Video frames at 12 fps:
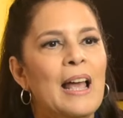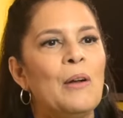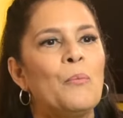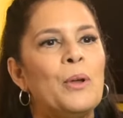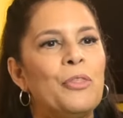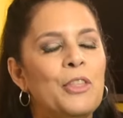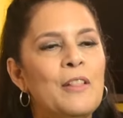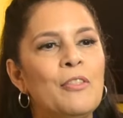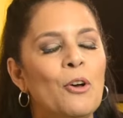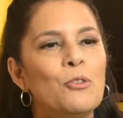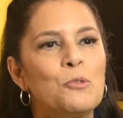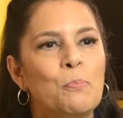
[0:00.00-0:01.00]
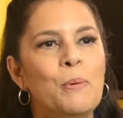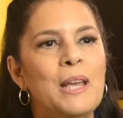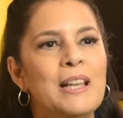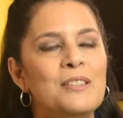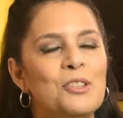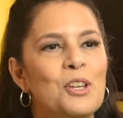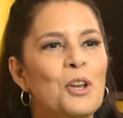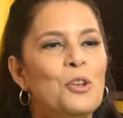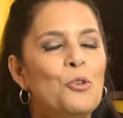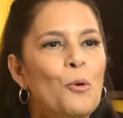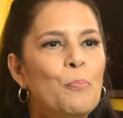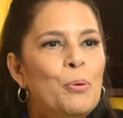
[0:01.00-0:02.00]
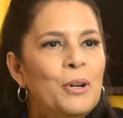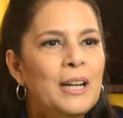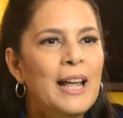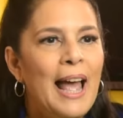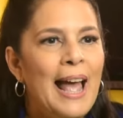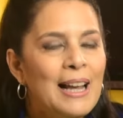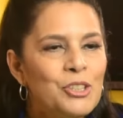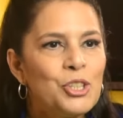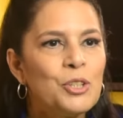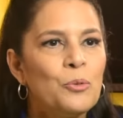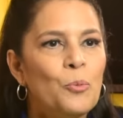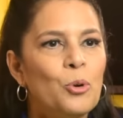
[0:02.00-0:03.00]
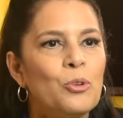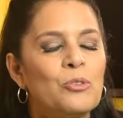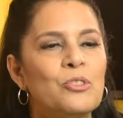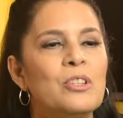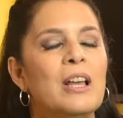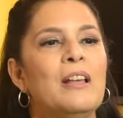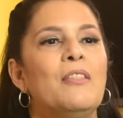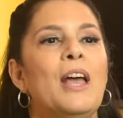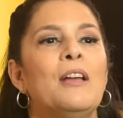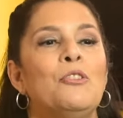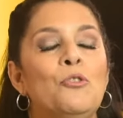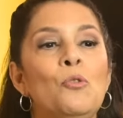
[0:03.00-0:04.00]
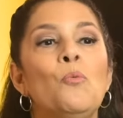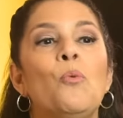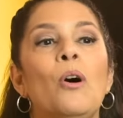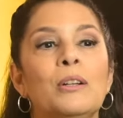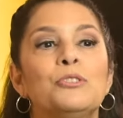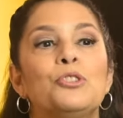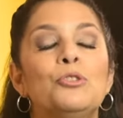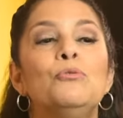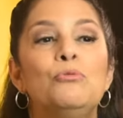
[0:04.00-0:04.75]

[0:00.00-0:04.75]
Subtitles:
And within those beats, you're putting action words that you want to